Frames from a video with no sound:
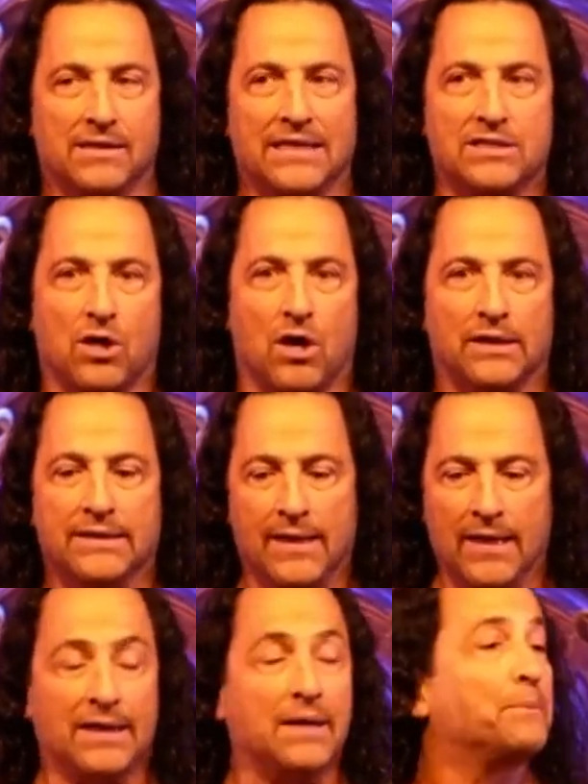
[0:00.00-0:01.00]
let's call it
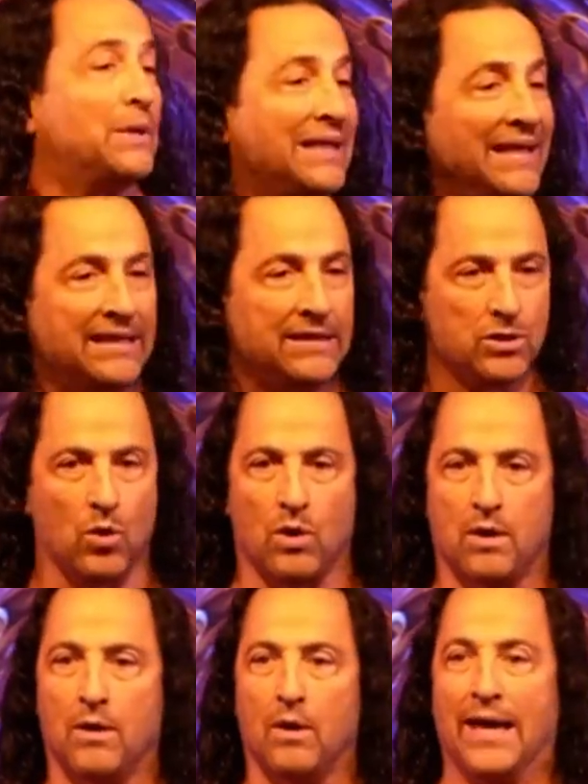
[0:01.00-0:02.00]
complete
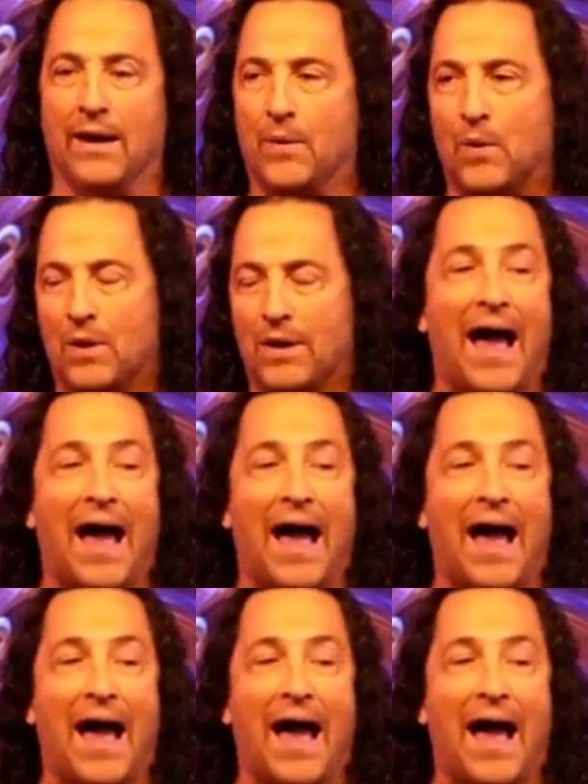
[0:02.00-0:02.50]
or, or